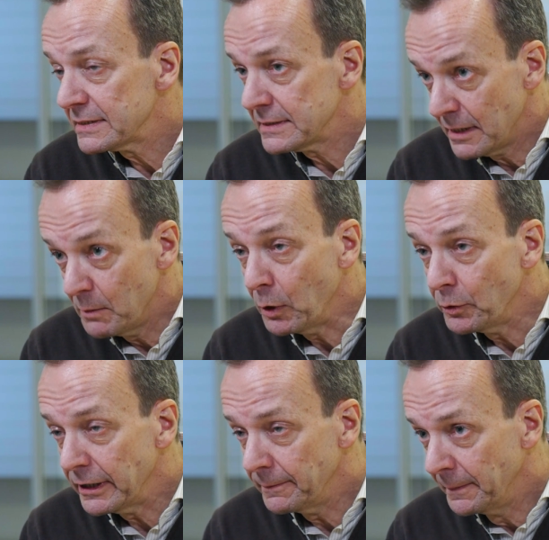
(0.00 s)
is
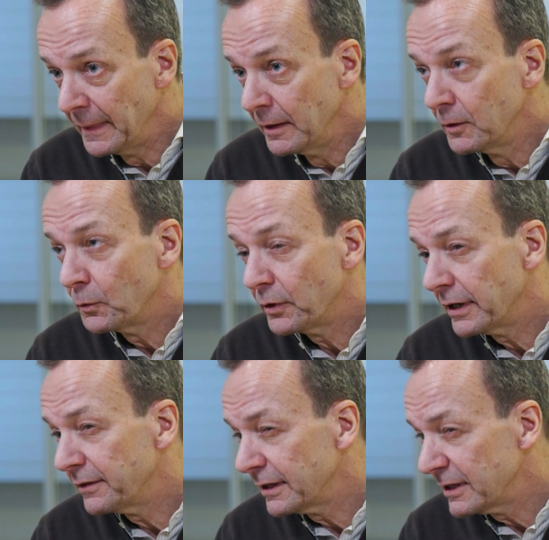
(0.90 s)
ammonia,
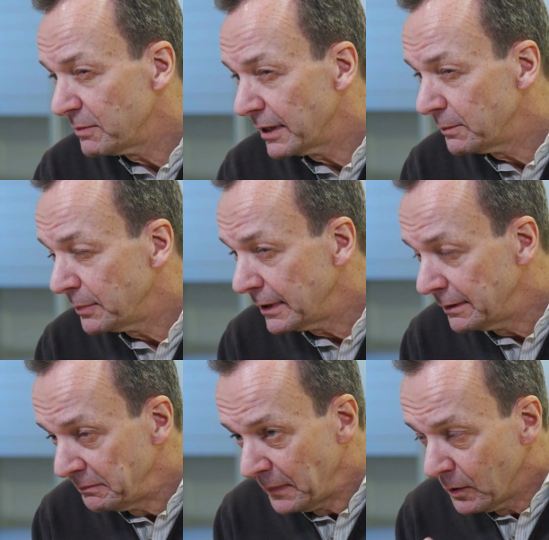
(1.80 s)
where I think there might
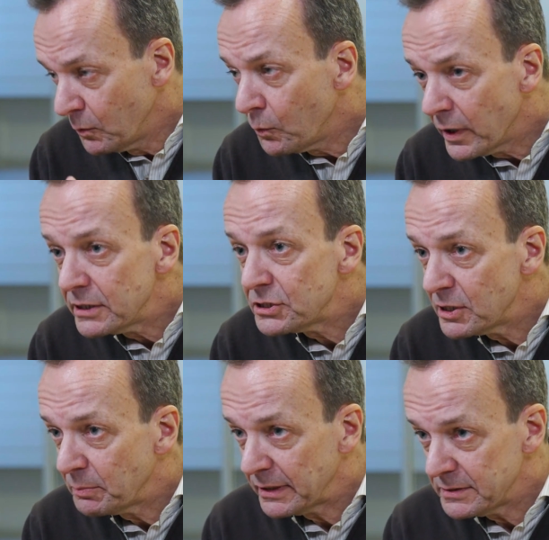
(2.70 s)
be one
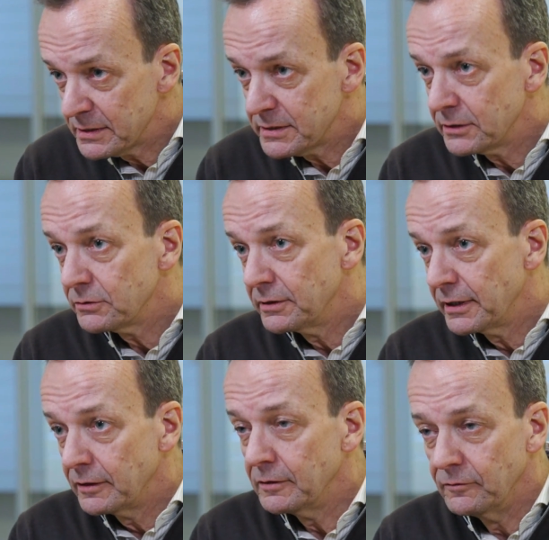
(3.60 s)
ship existing
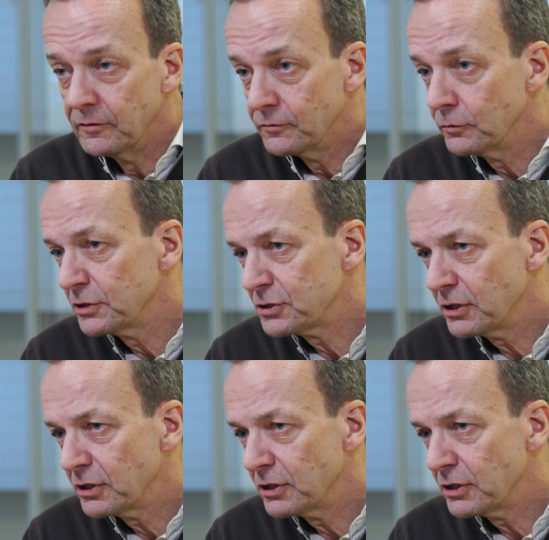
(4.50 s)
today, full